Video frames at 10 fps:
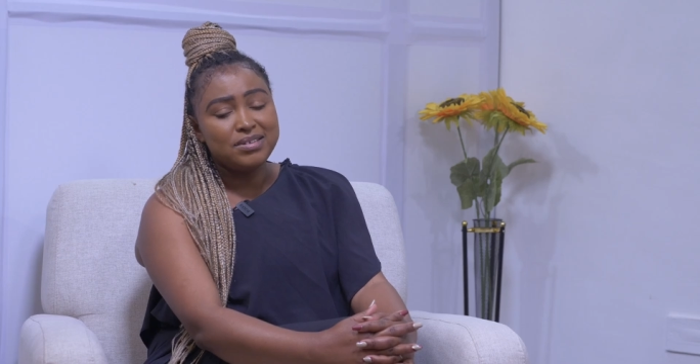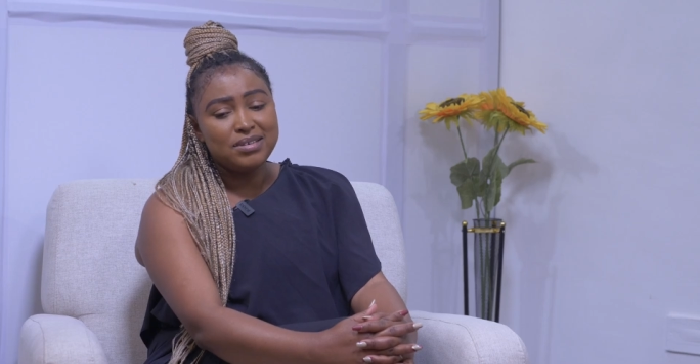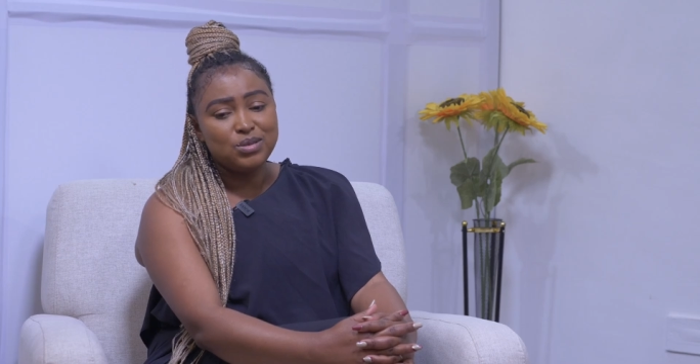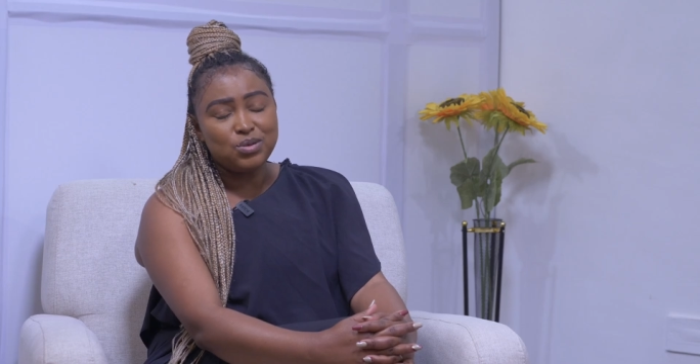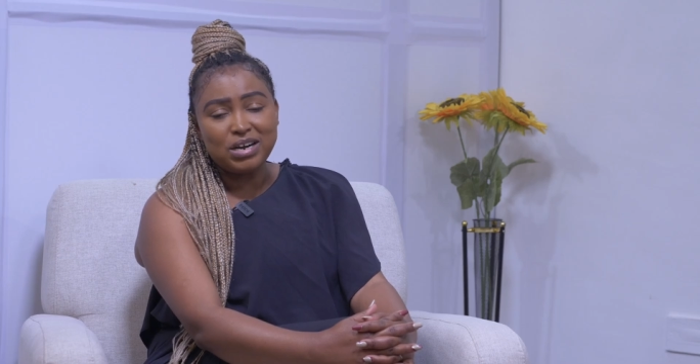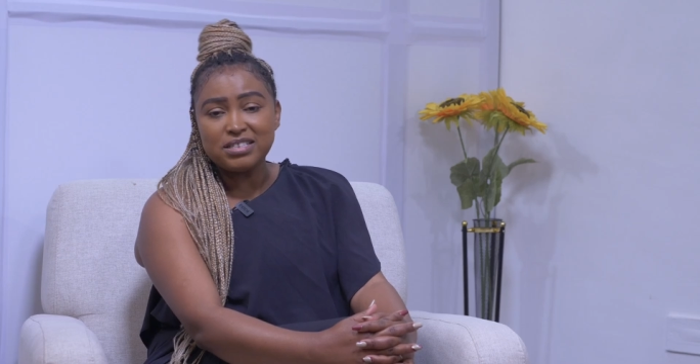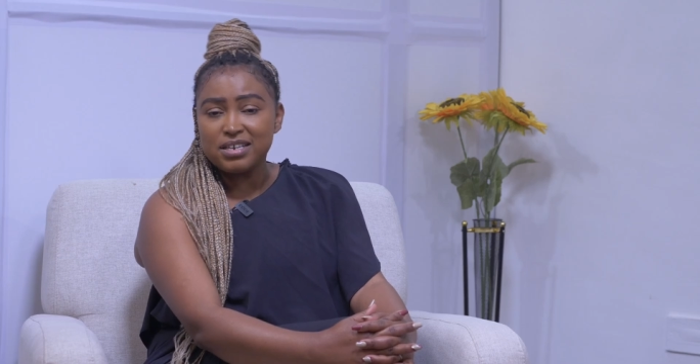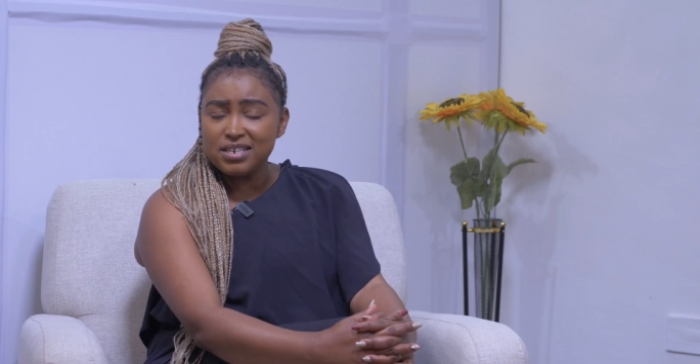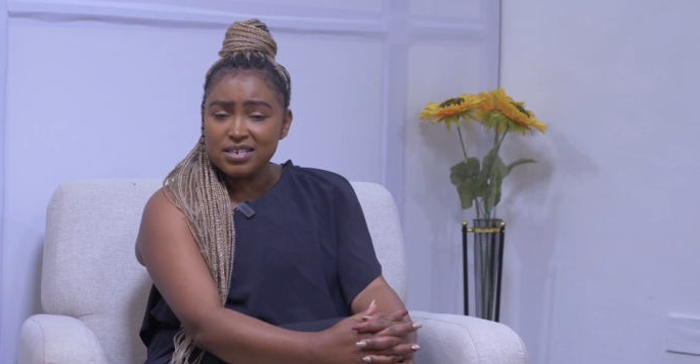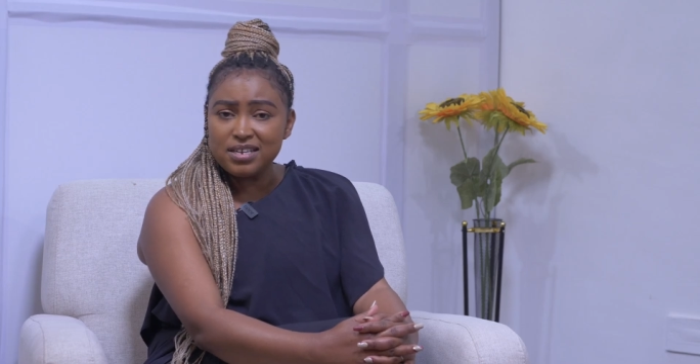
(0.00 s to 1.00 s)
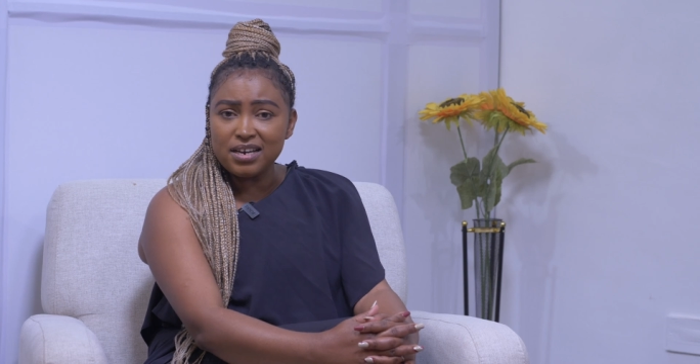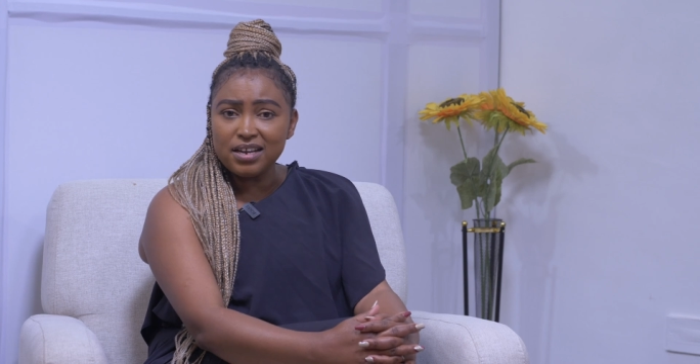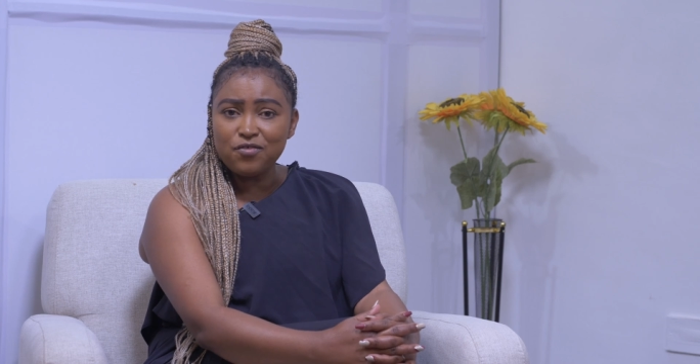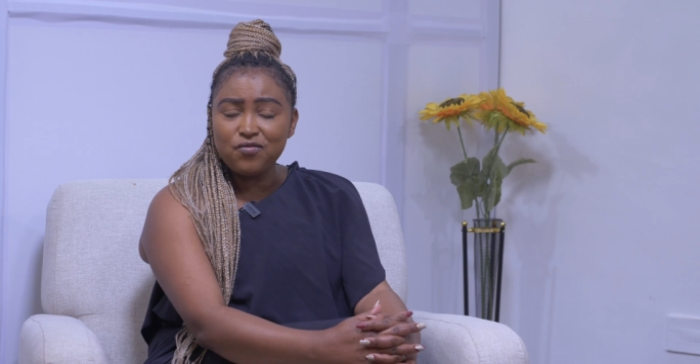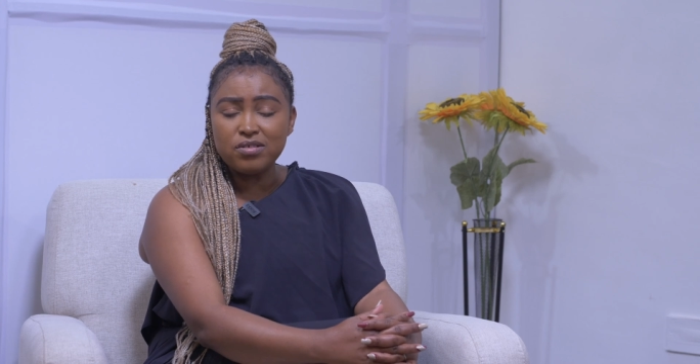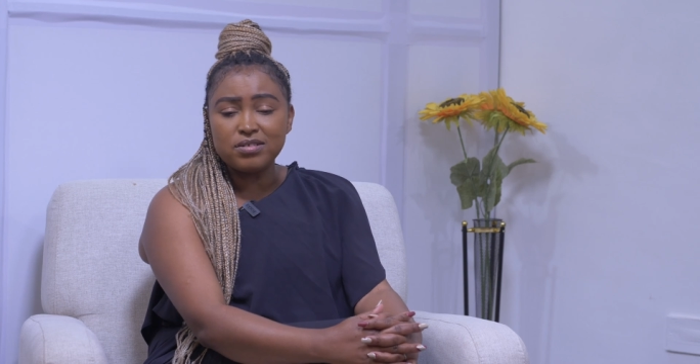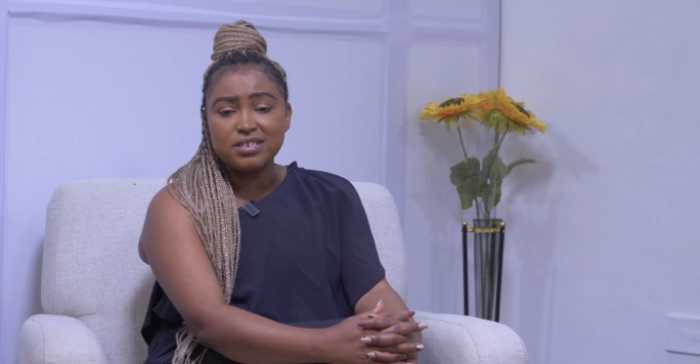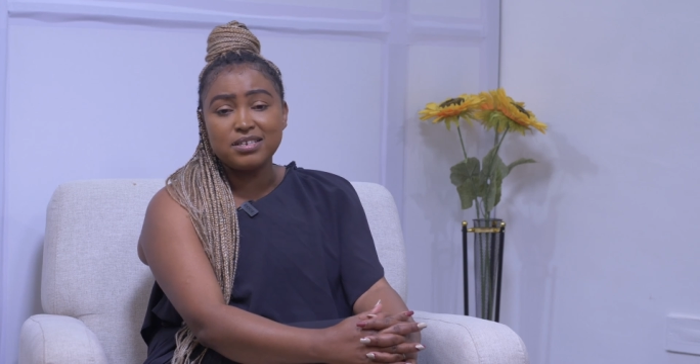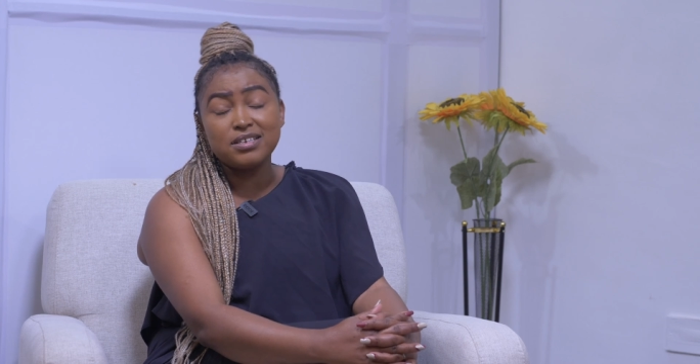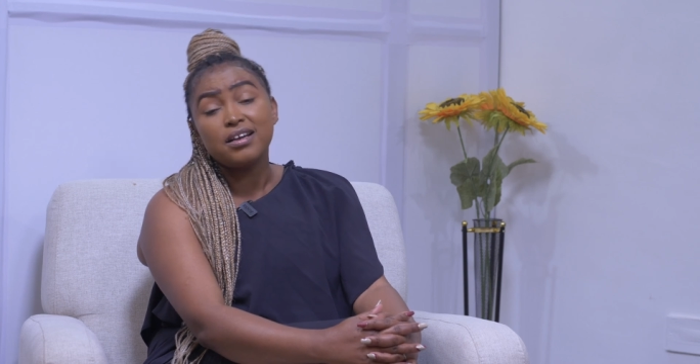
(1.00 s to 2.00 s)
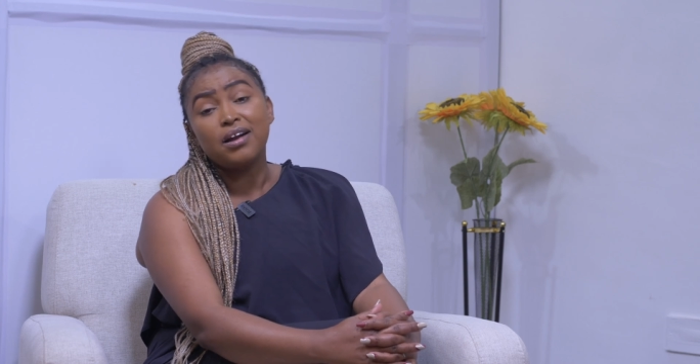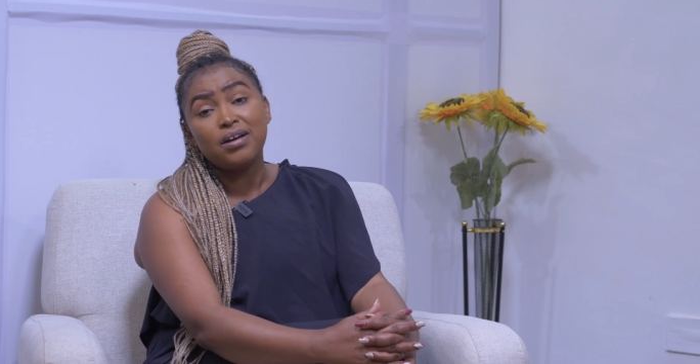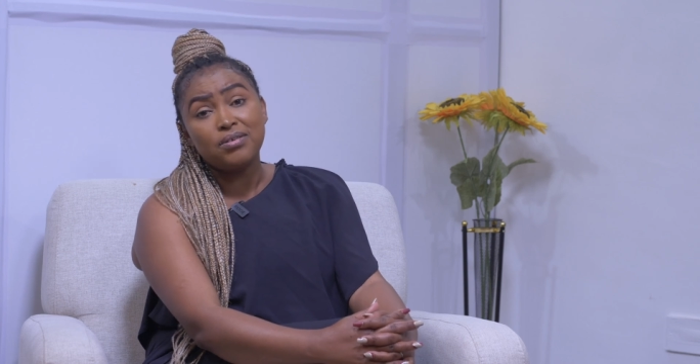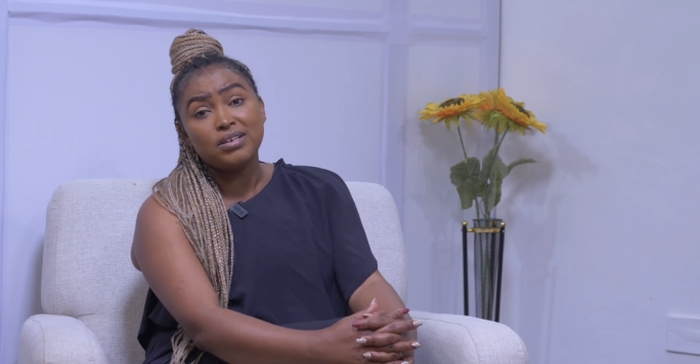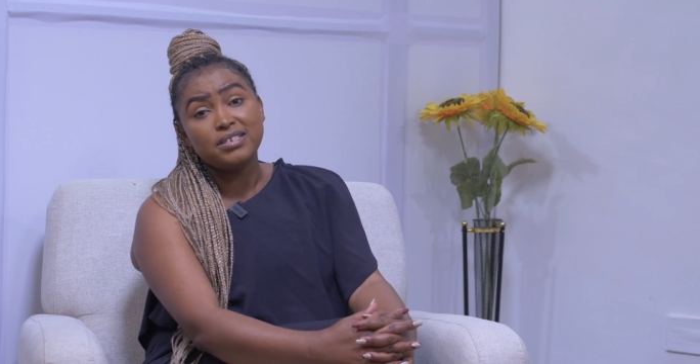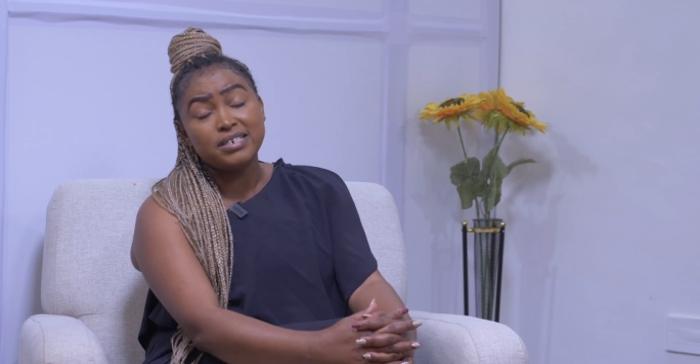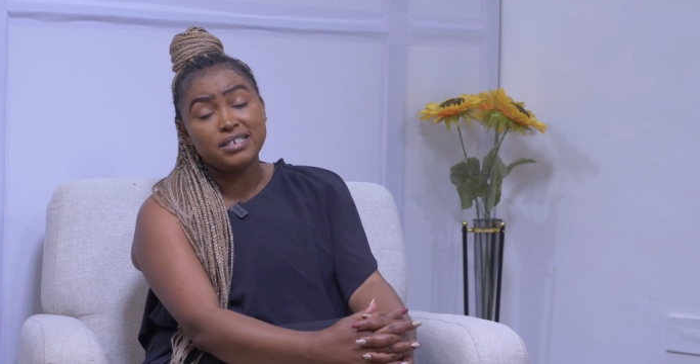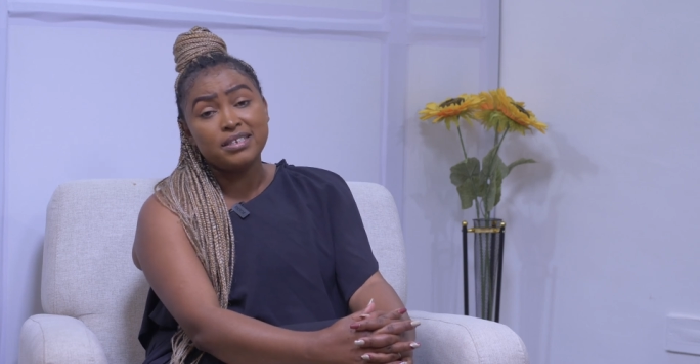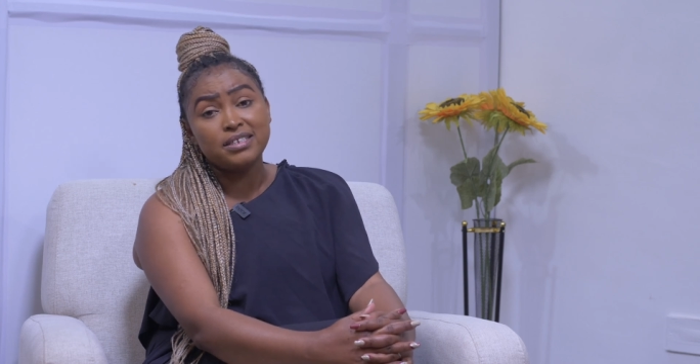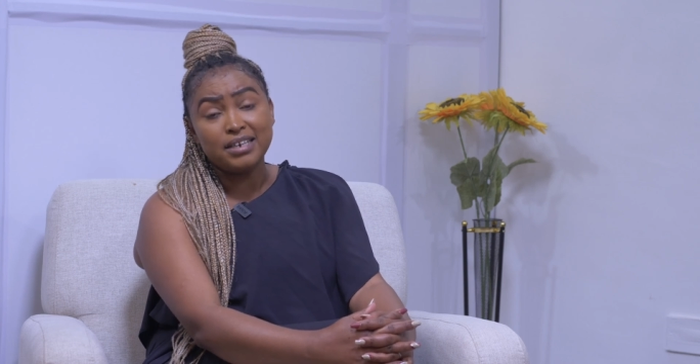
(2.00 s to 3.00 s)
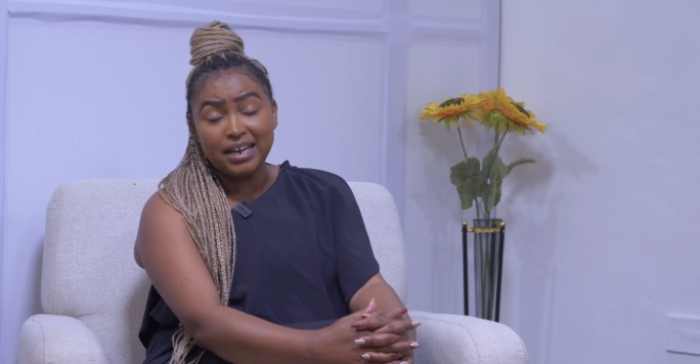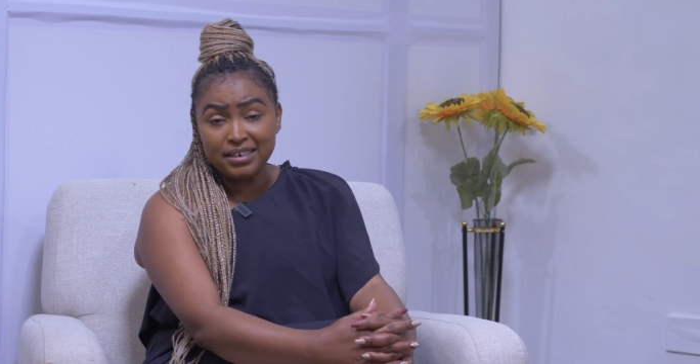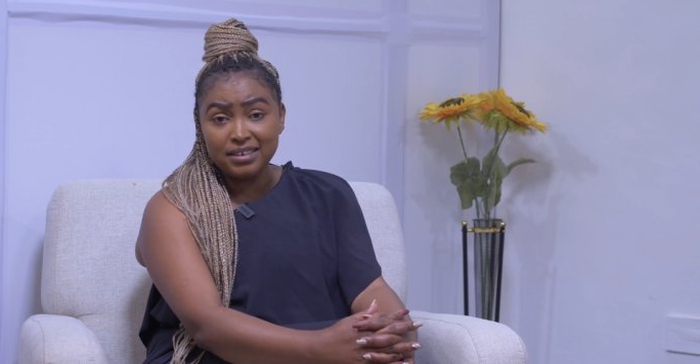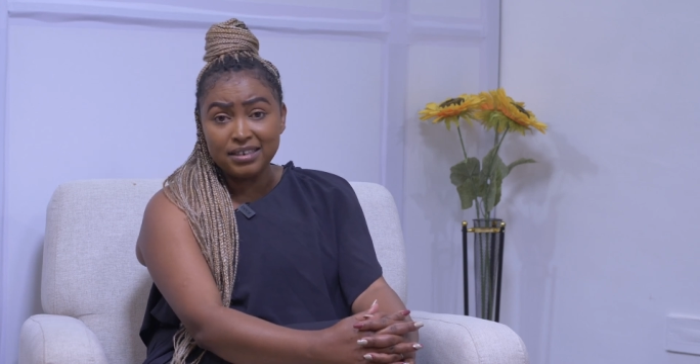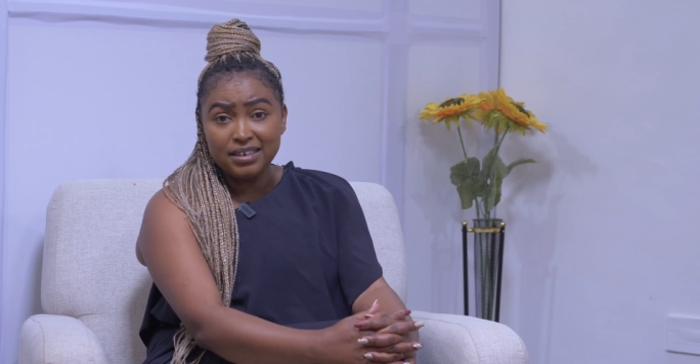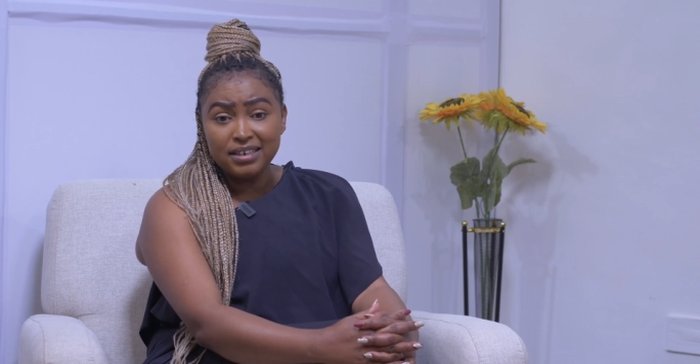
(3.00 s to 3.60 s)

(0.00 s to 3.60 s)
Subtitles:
So asanteni sana for sticking around till the end,